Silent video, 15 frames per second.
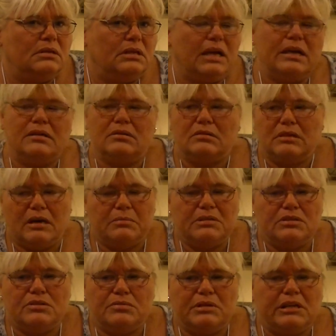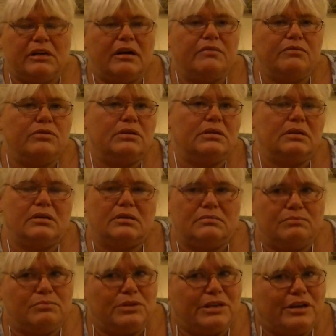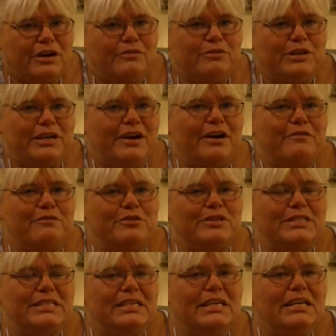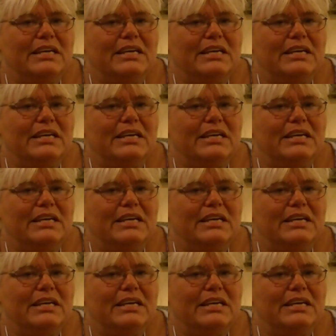And coming to the recovery conference